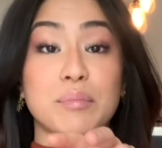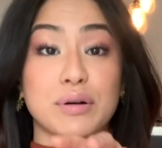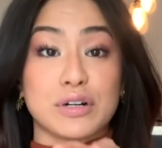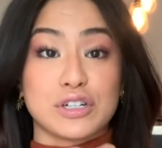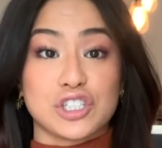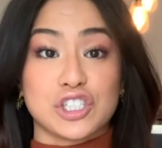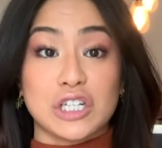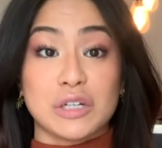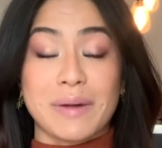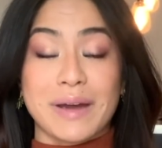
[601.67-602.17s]

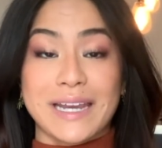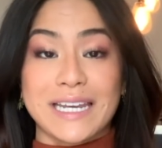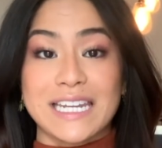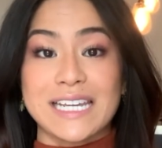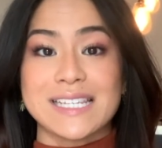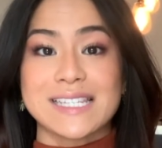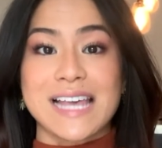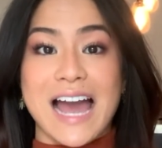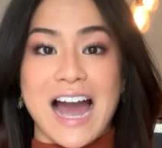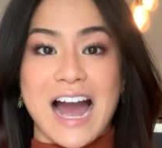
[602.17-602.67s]
pushing my
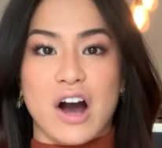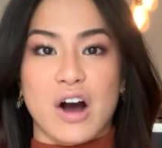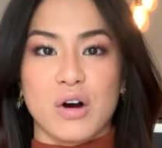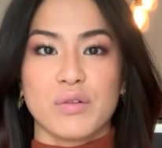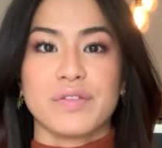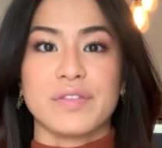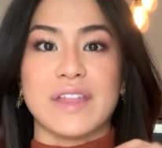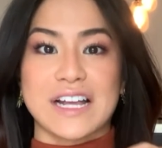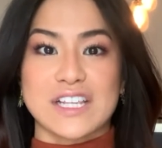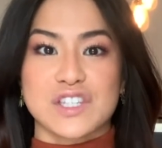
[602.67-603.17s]
knees
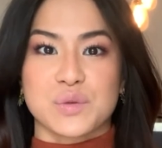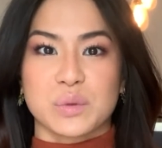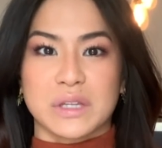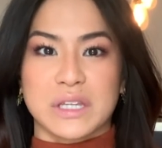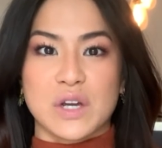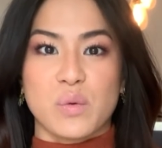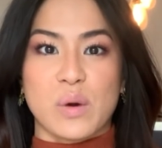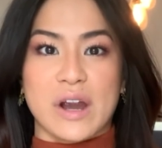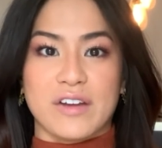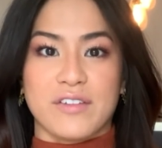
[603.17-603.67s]
out. That's
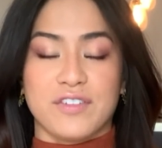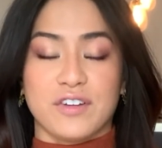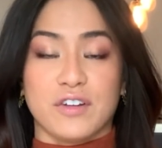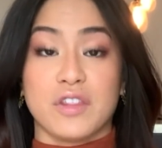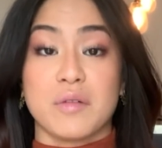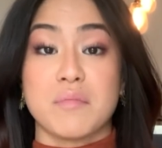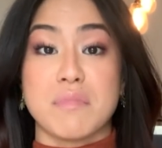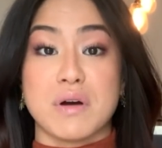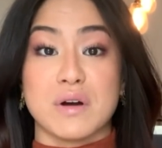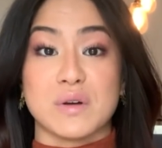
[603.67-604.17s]
really where I feel
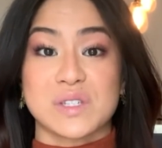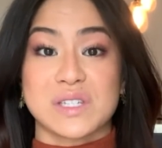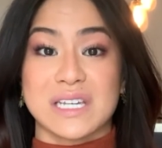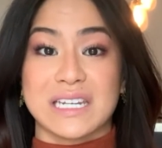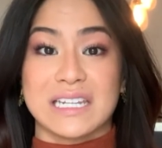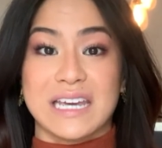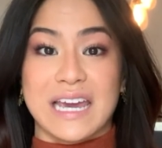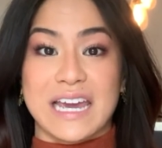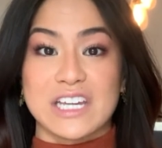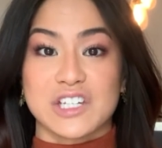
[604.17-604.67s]
the most
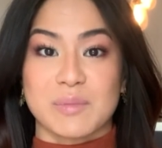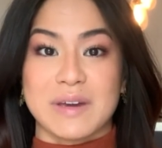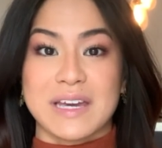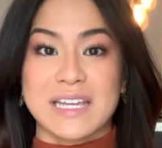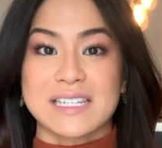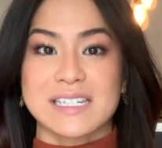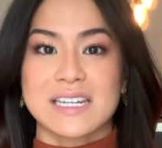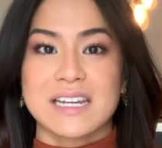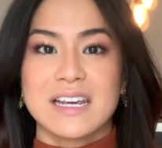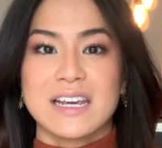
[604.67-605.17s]

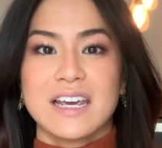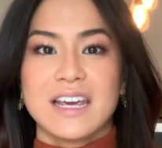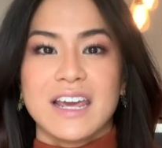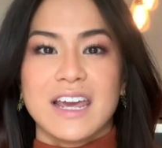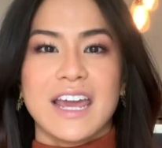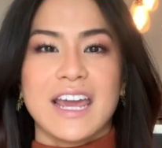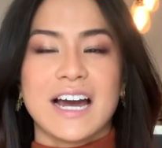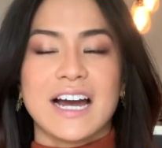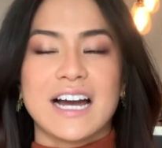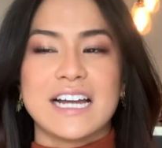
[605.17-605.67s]
engagement.
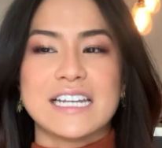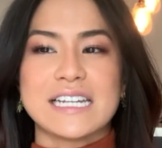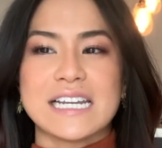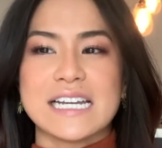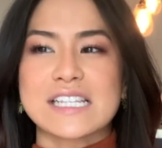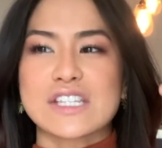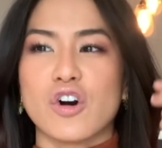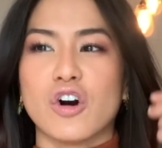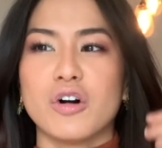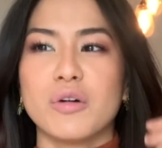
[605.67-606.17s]
And
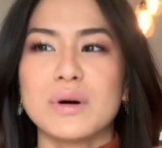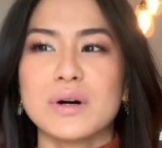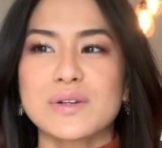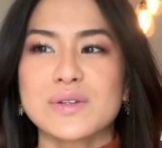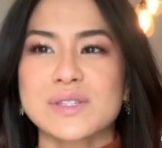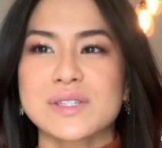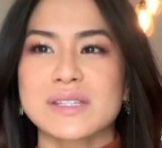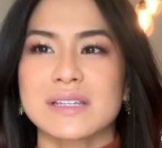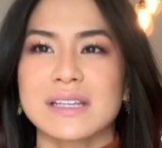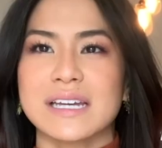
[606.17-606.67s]
it's
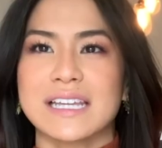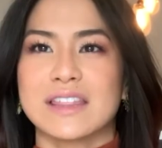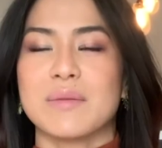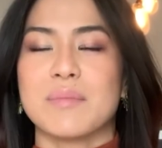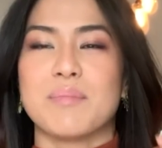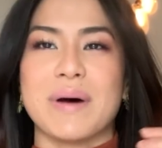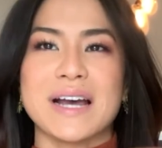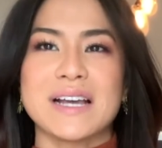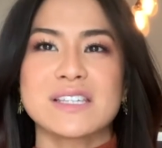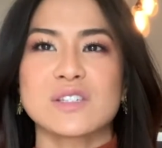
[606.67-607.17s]
almost like the
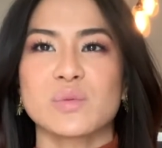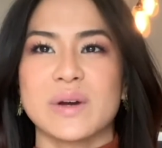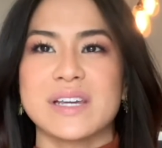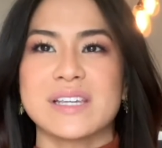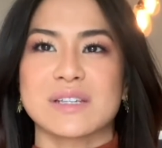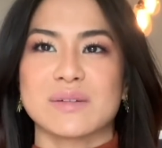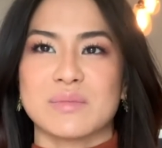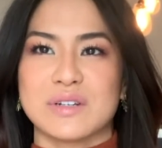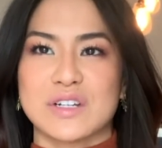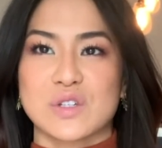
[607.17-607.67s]
best way
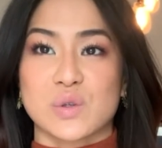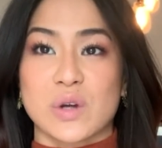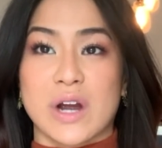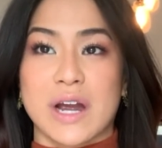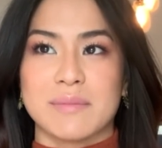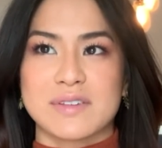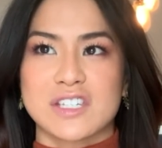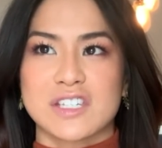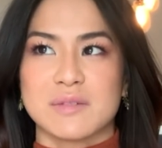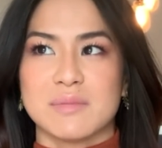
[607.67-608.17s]
someone
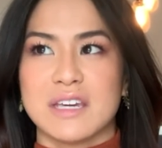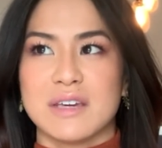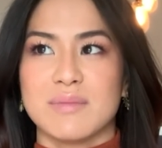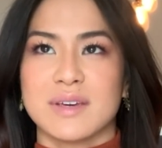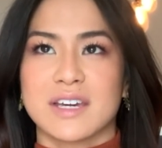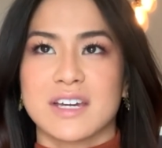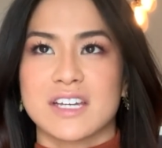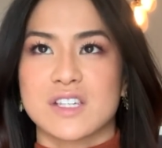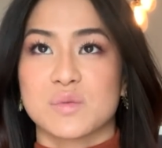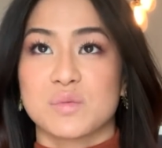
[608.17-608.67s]
described this to me,
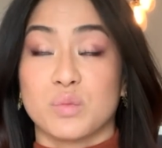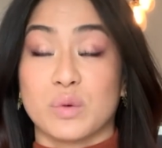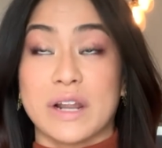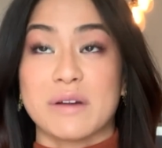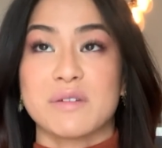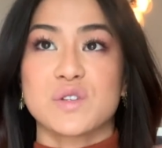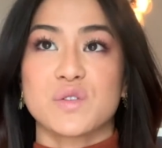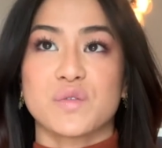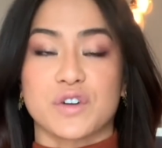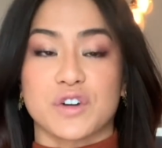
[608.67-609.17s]
because when I
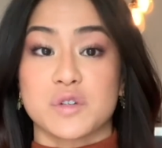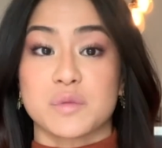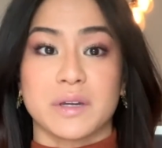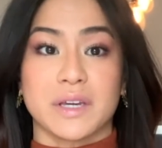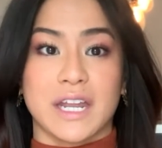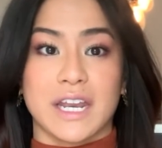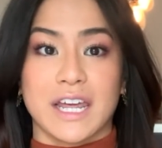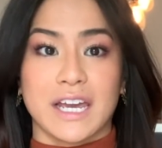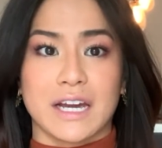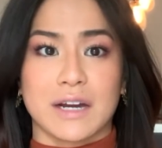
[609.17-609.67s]
was first
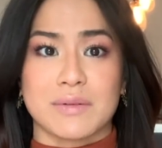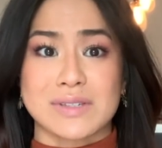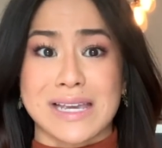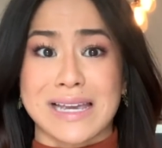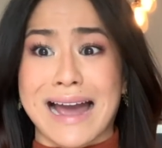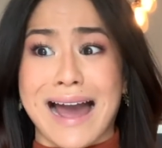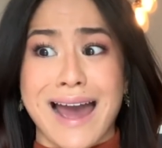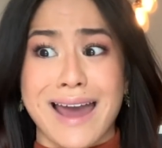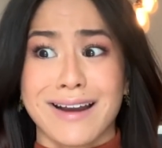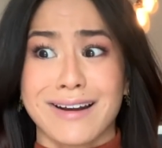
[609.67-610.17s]
beginning, I was
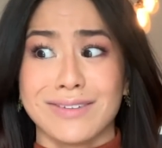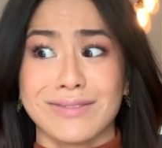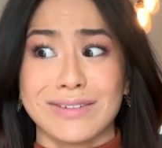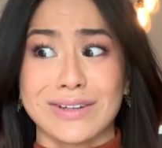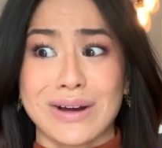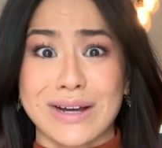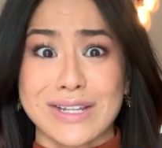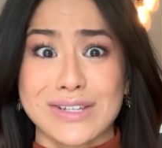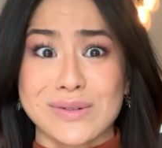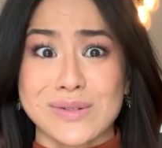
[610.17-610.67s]
like, I don't even
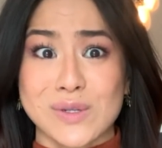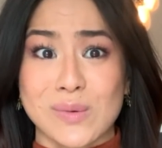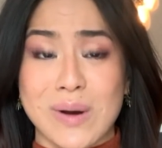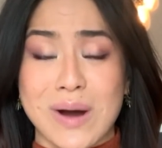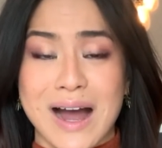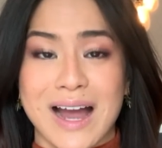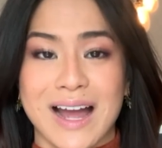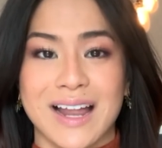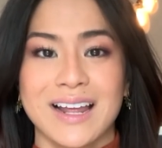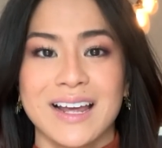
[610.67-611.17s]
know how to do a
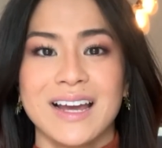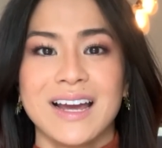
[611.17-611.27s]
squat,